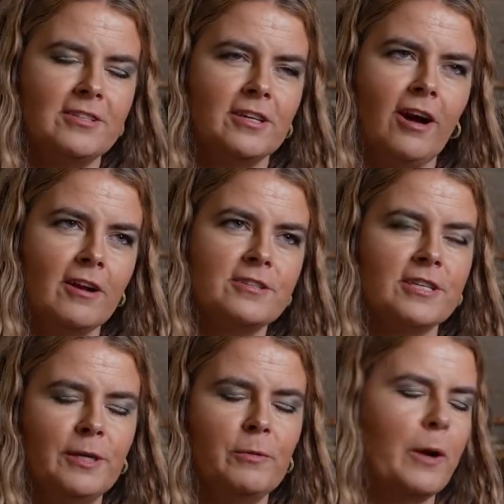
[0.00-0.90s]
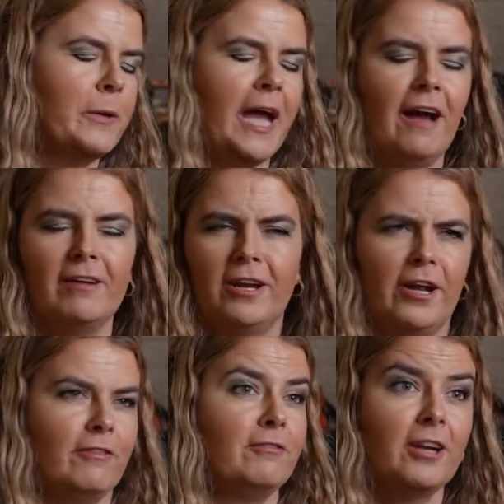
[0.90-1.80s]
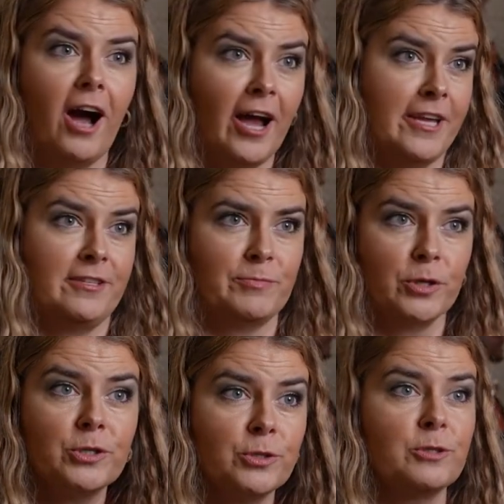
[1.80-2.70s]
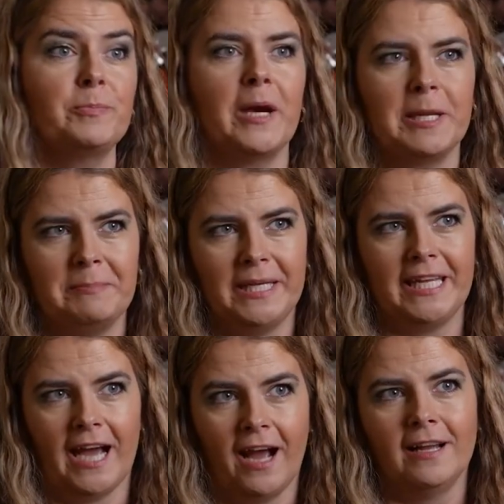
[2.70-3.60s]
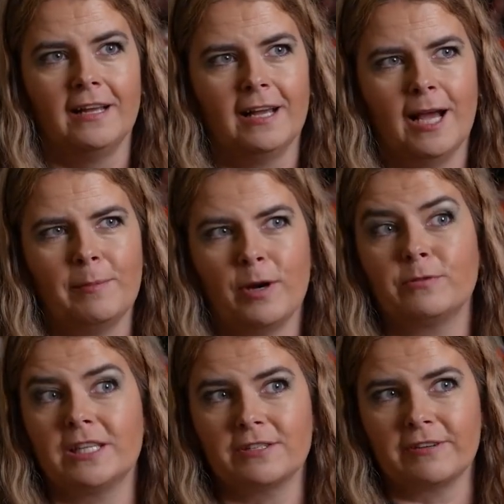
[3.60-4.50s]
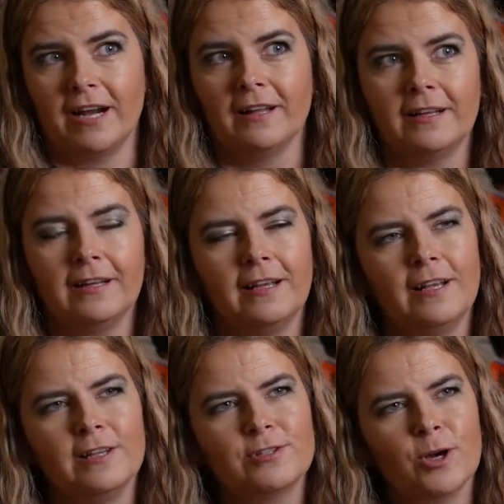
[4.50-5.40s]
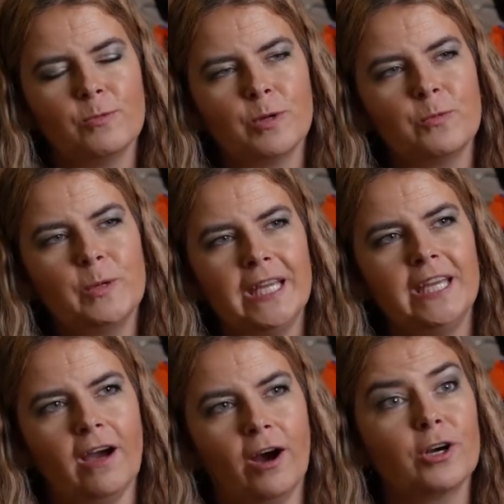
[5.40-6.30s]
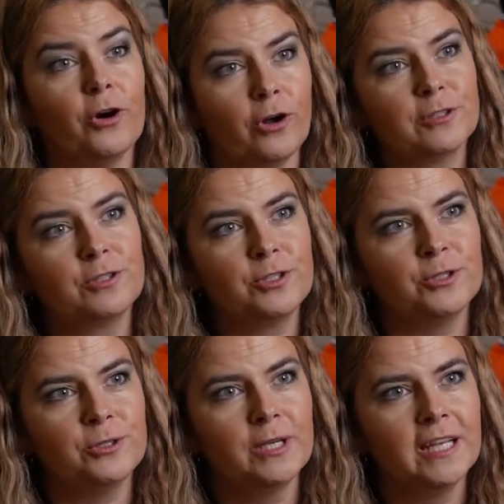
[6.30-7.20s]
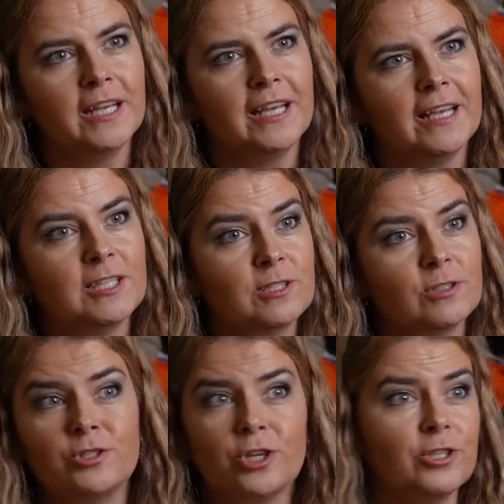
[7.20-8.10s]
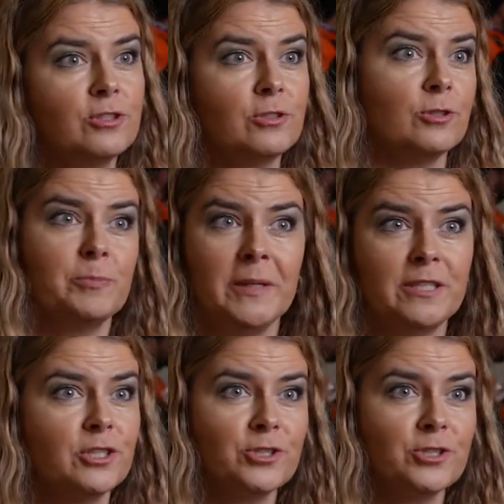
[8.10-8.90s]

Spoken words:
is a country where we have a lot of lies produced by the media about Israel. So what we are called to do is just to speak the